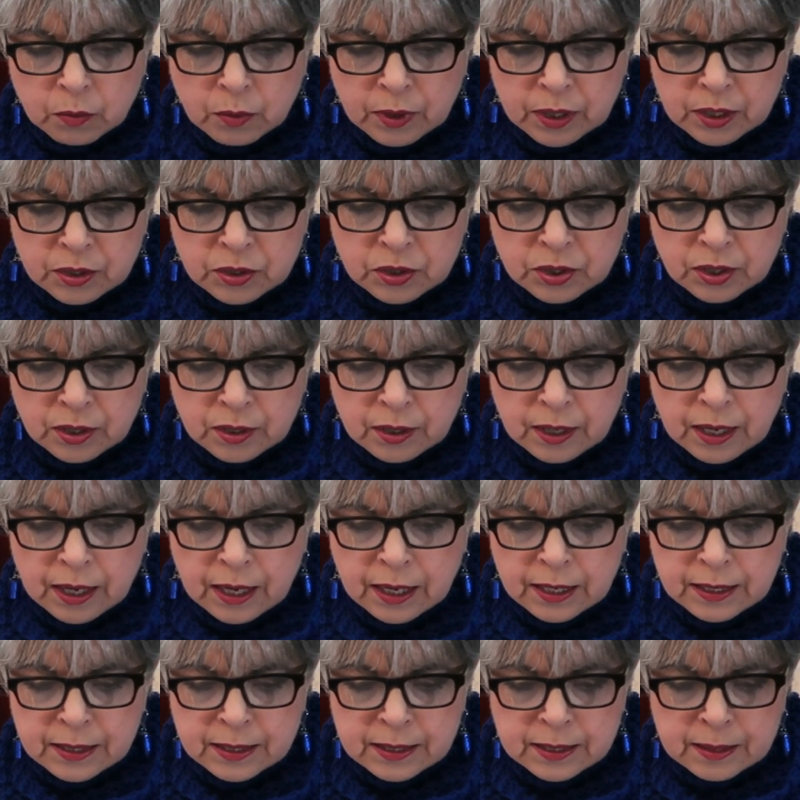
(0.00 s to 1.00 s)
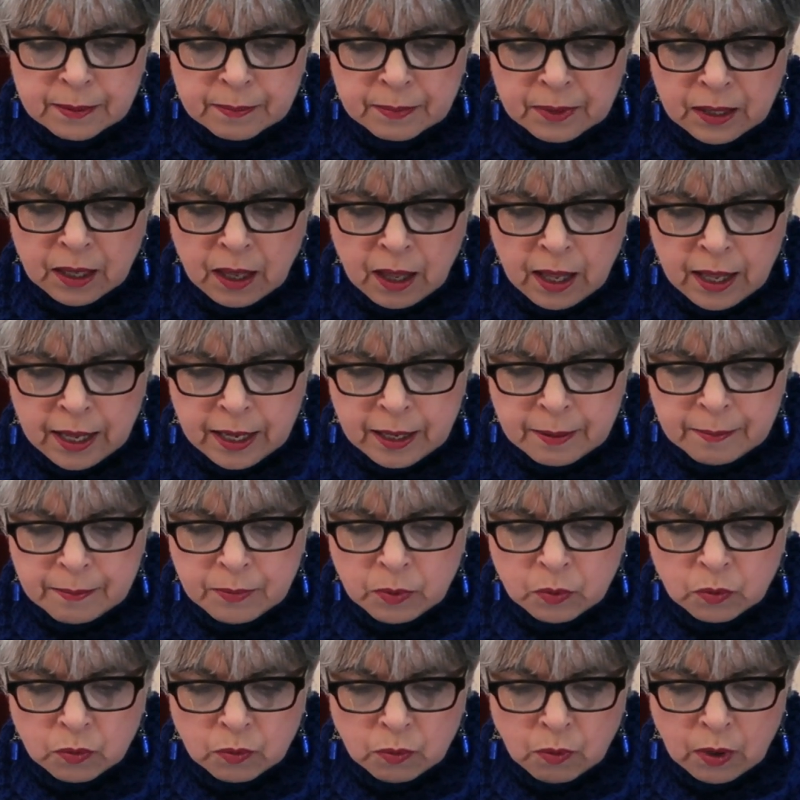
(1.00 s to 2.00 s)
which had some
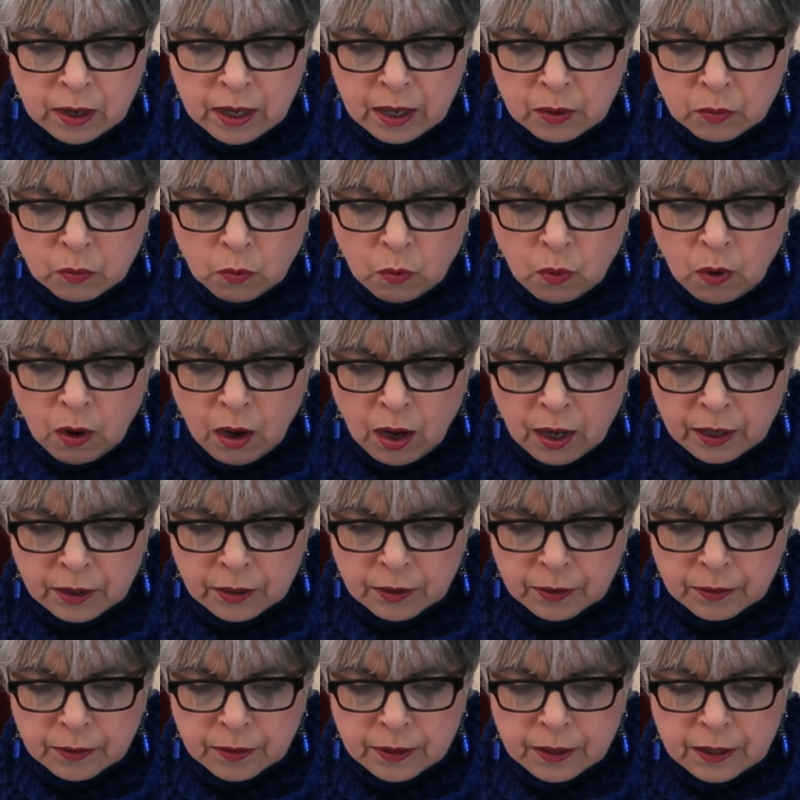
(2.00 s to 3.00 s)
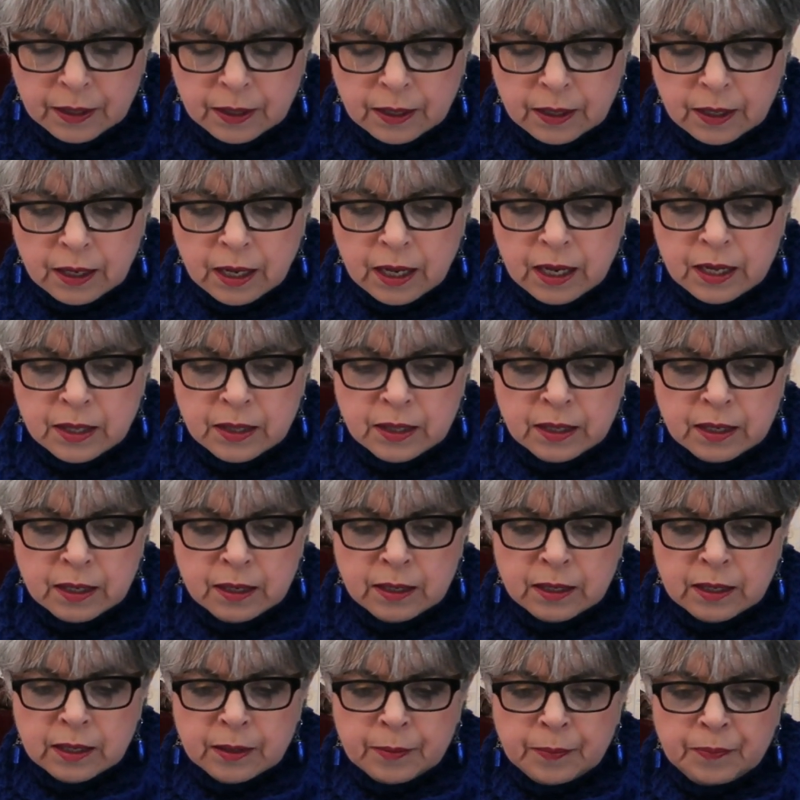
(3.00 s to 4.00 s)
lime and water. And
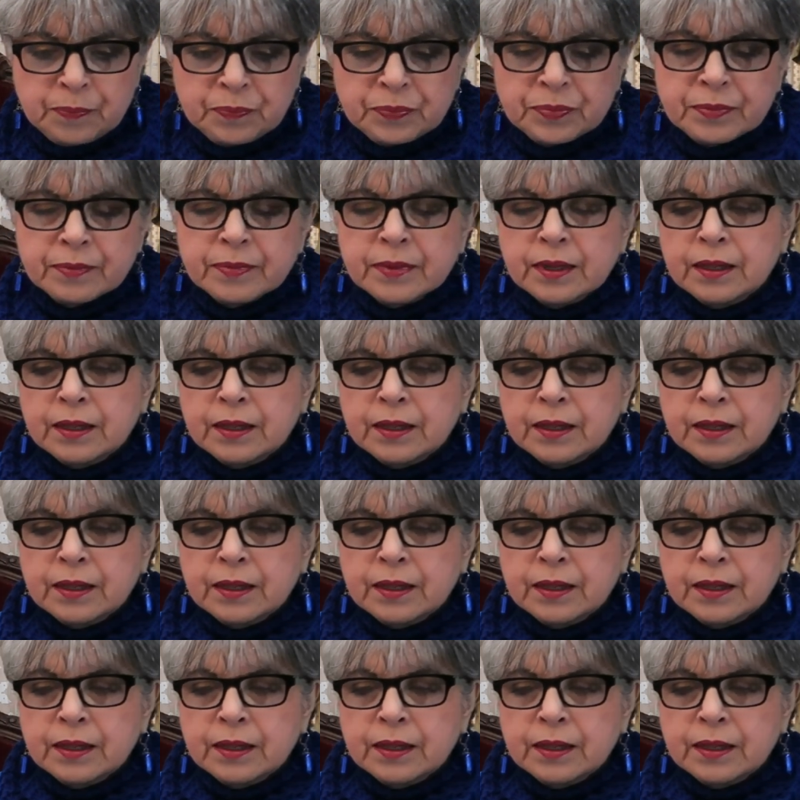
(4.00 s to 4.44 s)
I'm